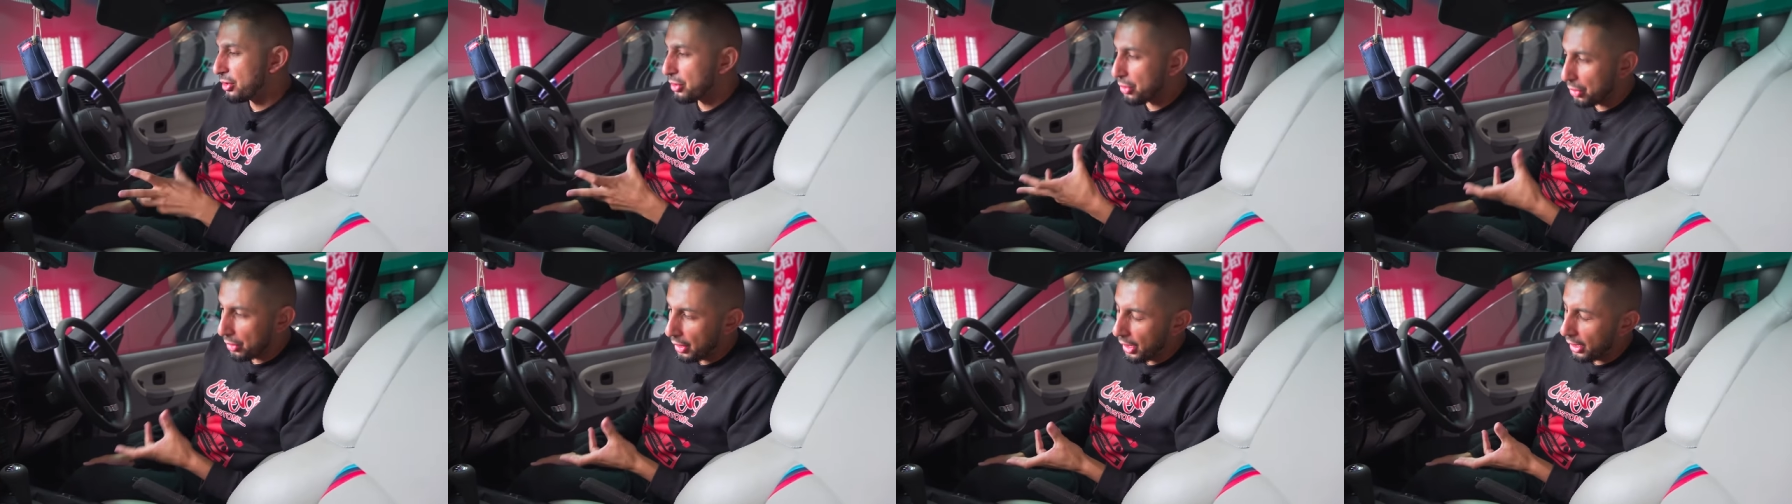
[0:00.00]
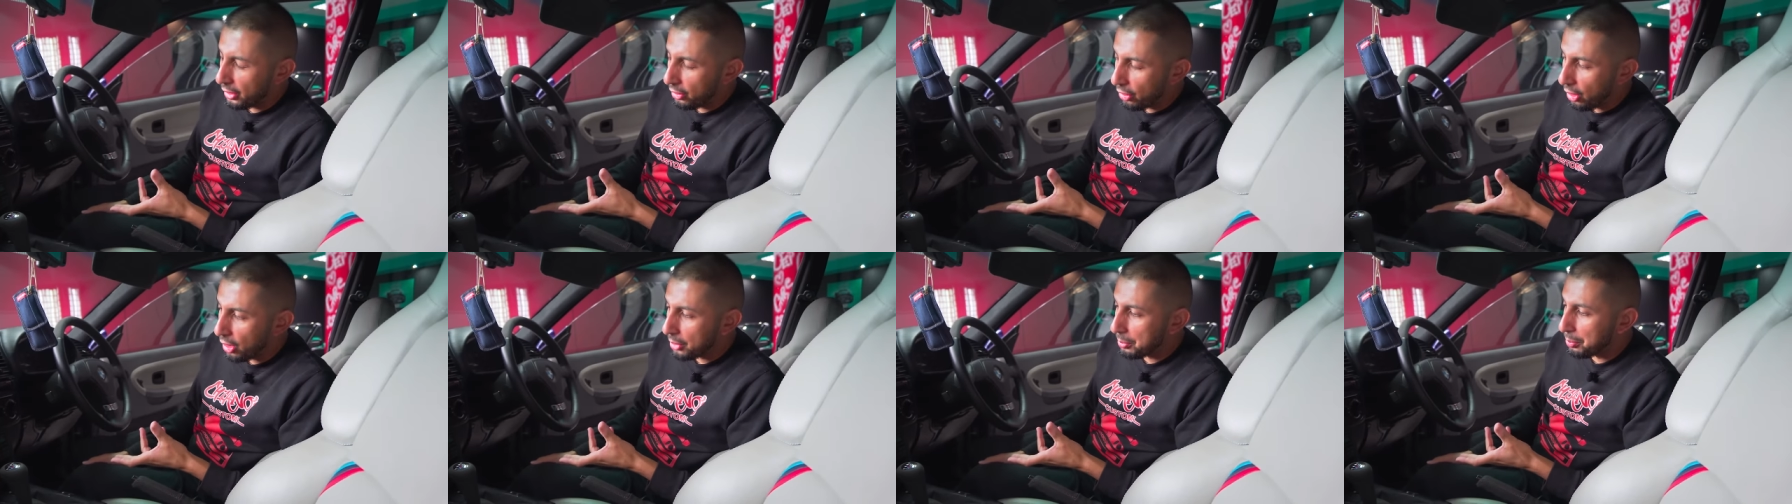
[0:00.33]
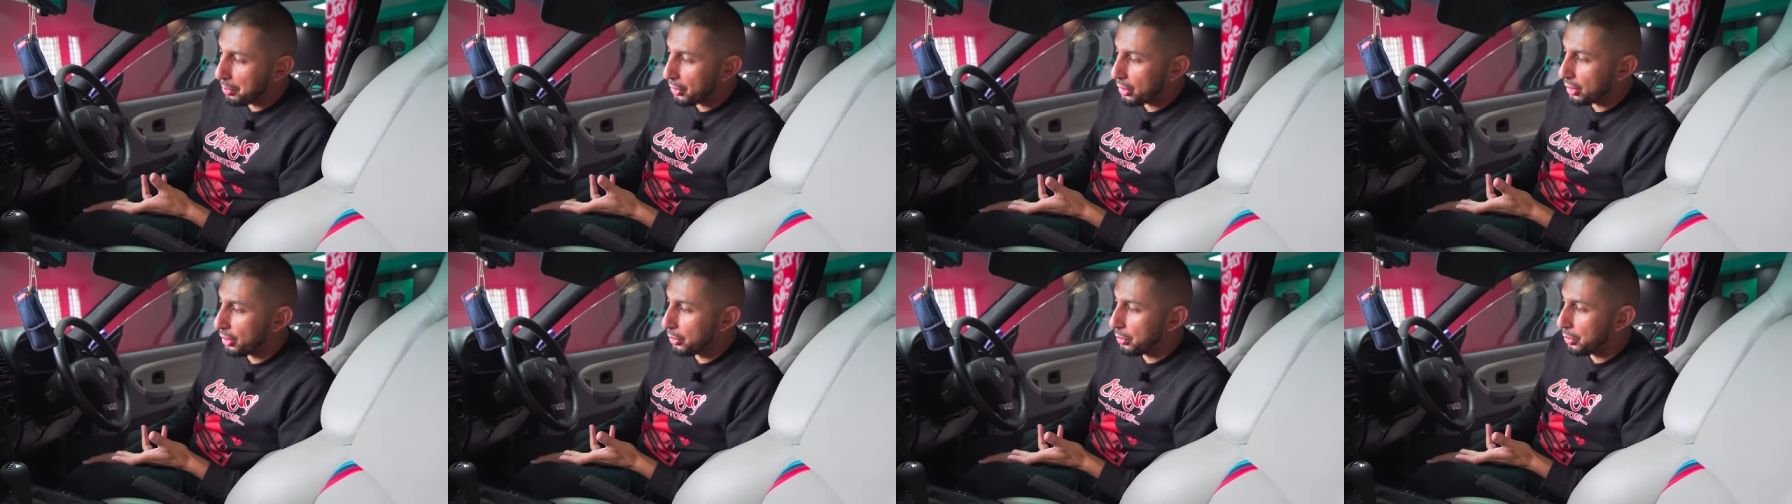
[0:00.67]
Should I not
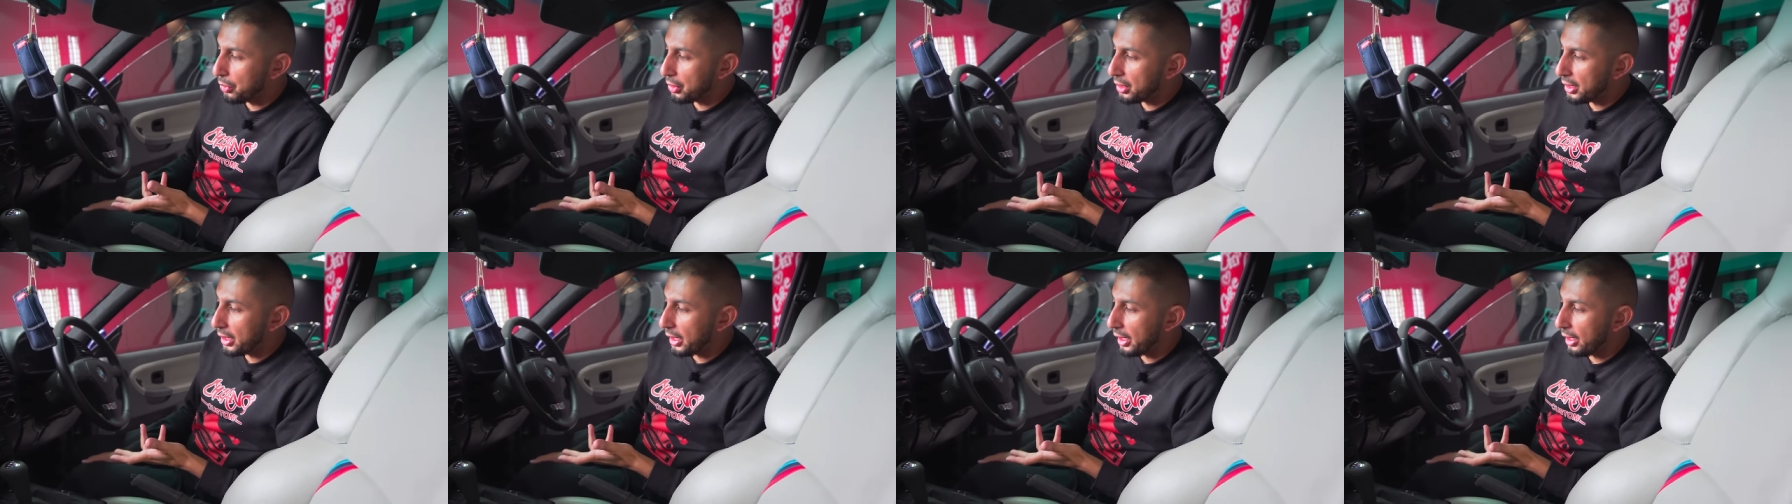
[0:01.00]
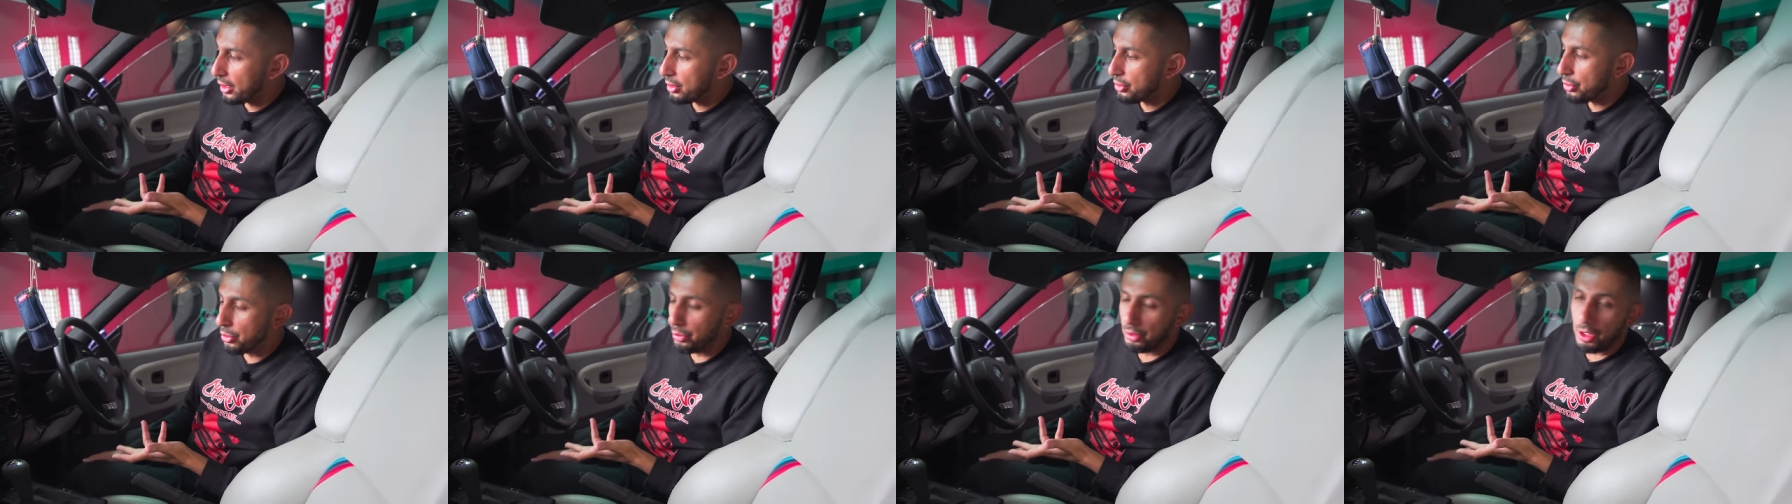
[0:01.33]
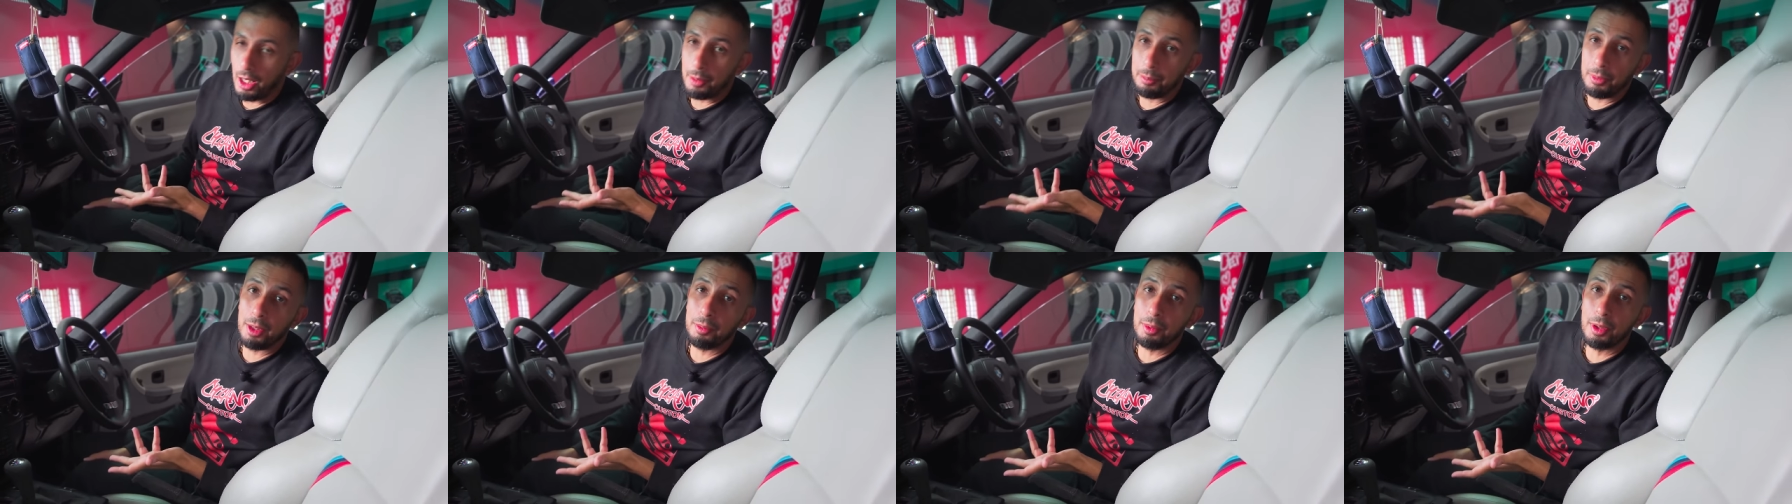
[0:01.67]
put the wood grain? Should
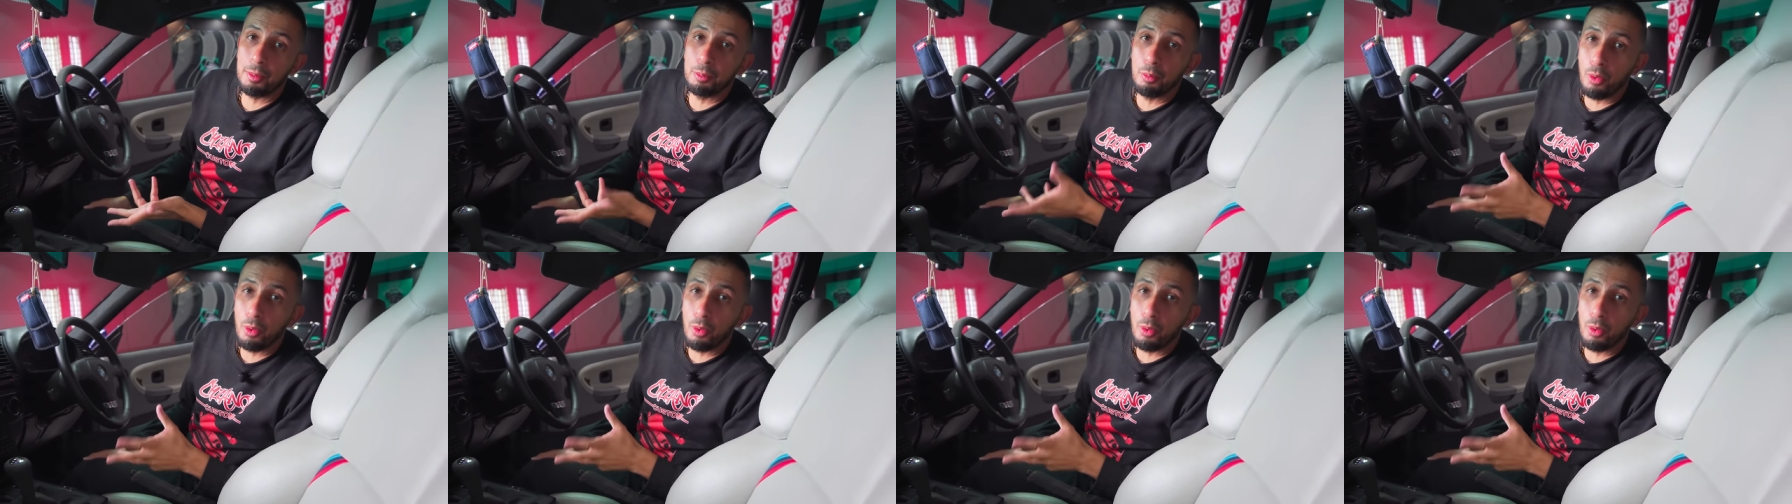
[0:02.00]
I maybe